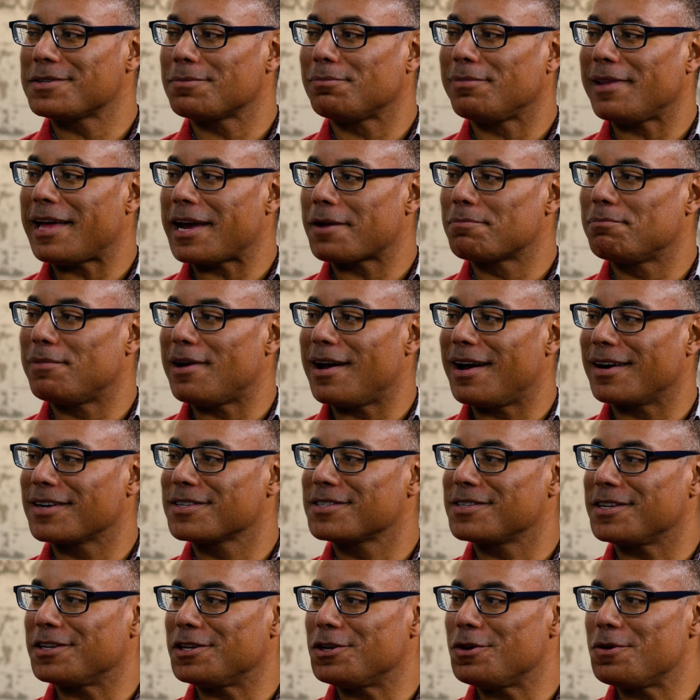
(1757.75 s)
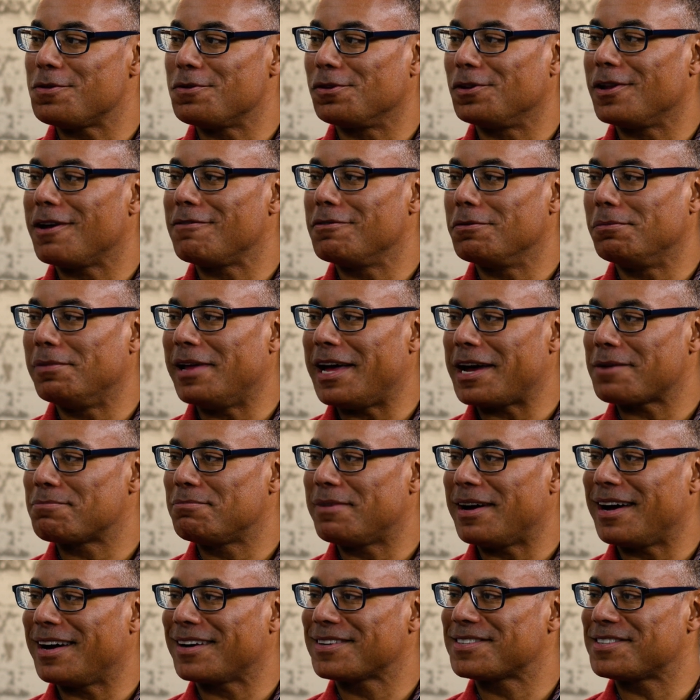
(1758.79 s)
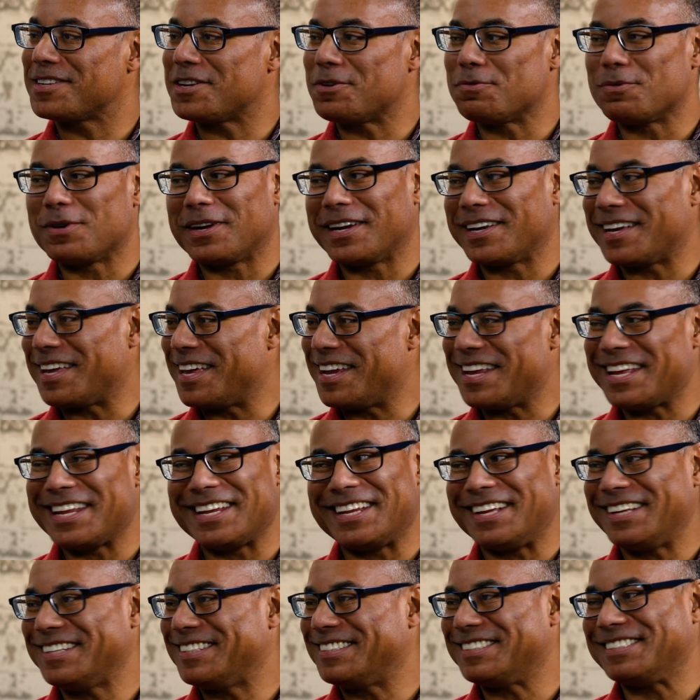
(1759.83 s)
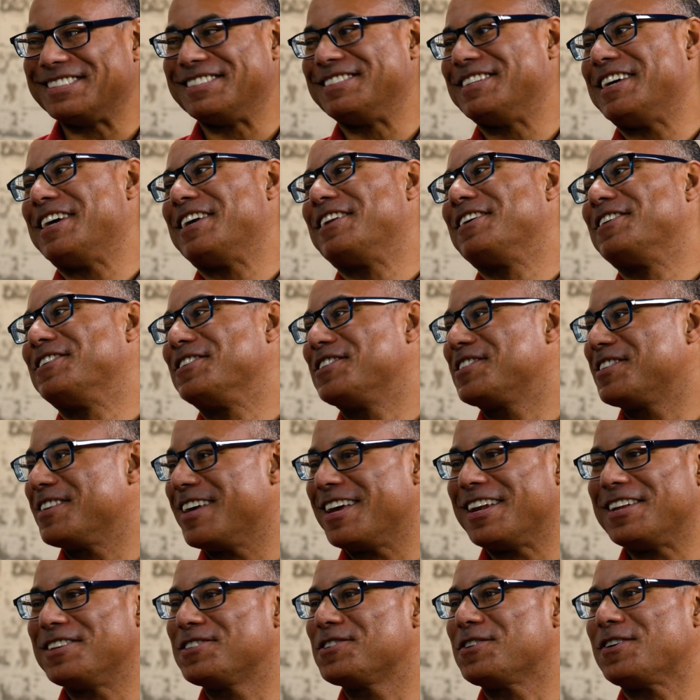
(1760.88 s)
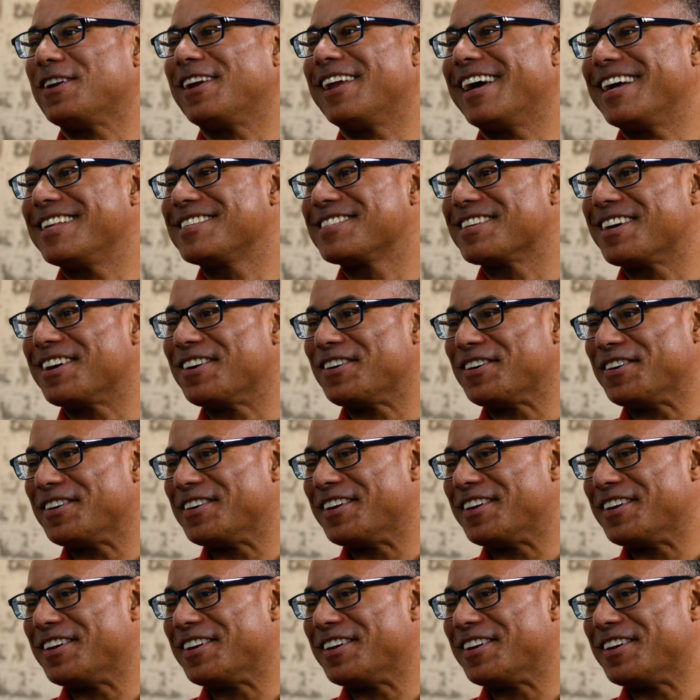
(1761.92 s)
a black box, and you either love the black box and you want to get in it and understand it, turn the lights on, or you